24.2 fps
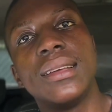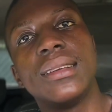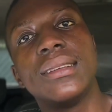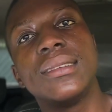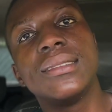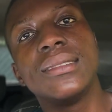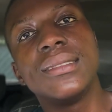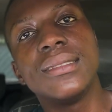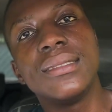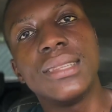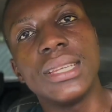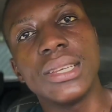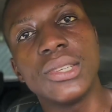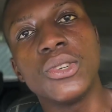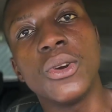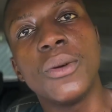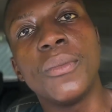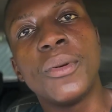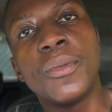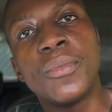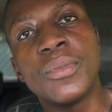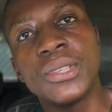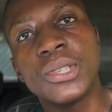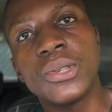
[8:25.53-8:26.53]
the
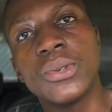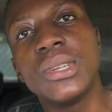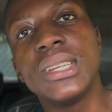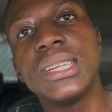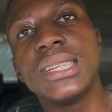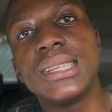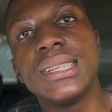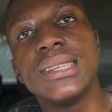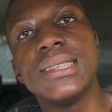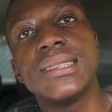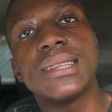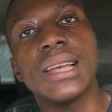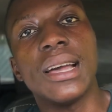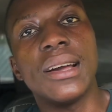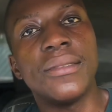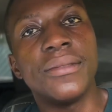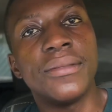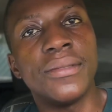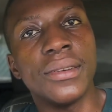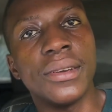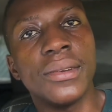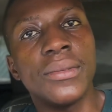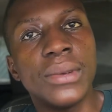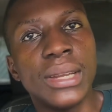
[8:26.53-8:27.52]
job opportunities are
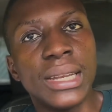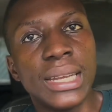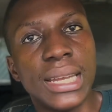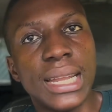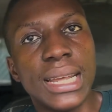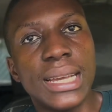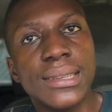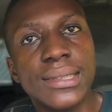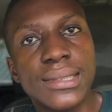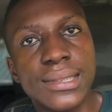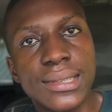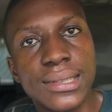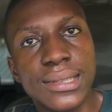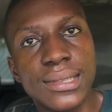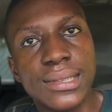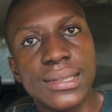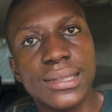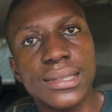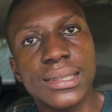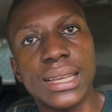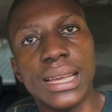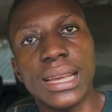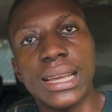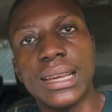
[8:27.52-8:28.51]
very
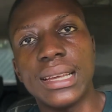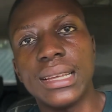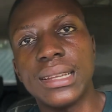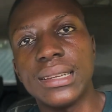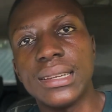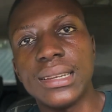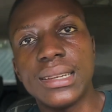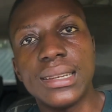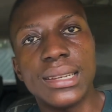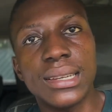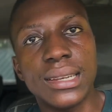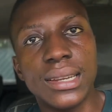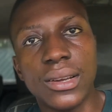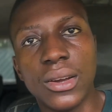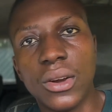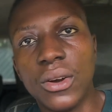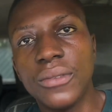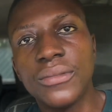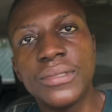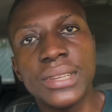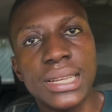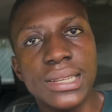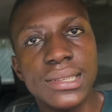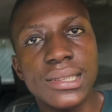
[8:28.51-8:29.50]
less, and
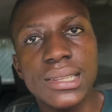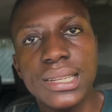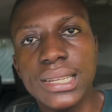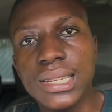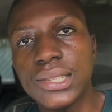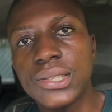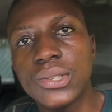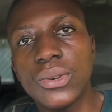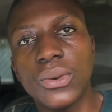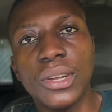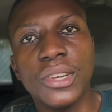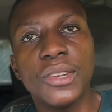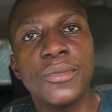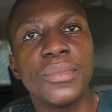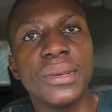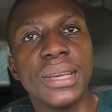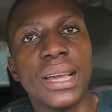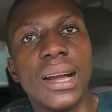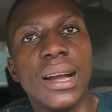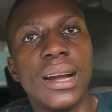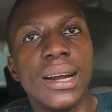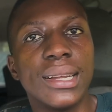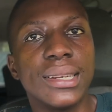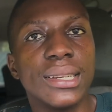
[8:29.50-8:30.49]
obviously it's going to be
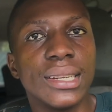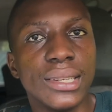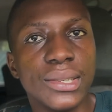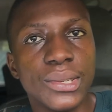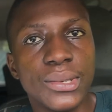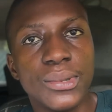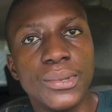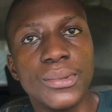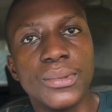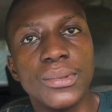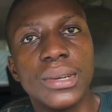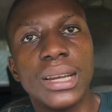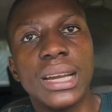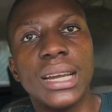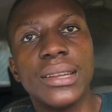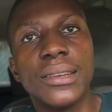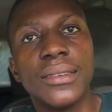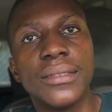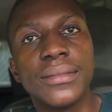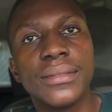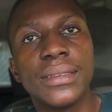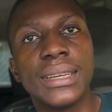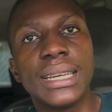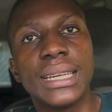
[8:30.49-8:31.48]
harder to kind
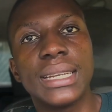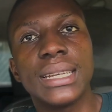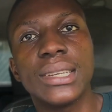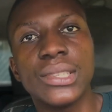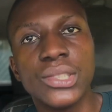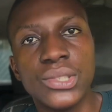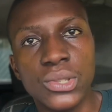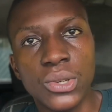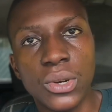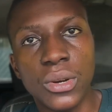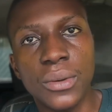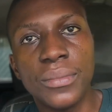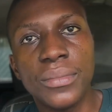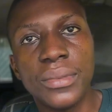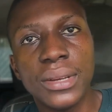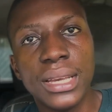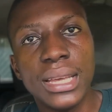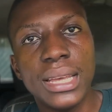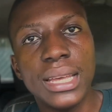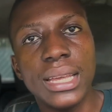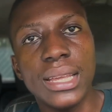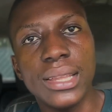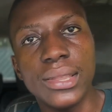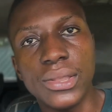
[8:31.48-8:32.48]
of get a job
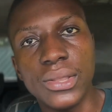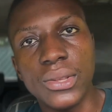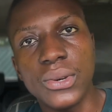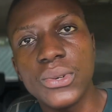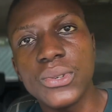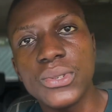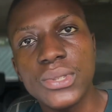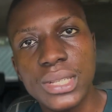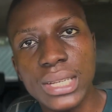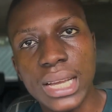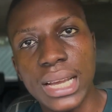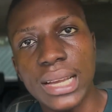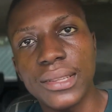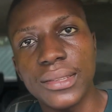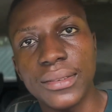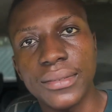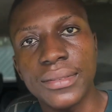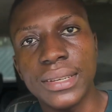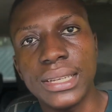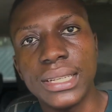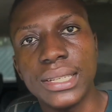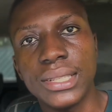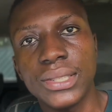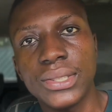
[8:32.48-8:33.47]
in those kinds of
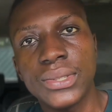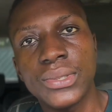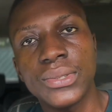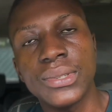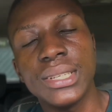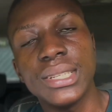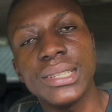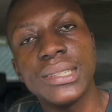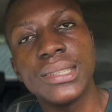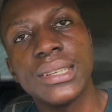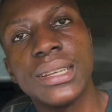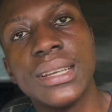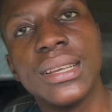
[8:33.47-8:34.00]
industries.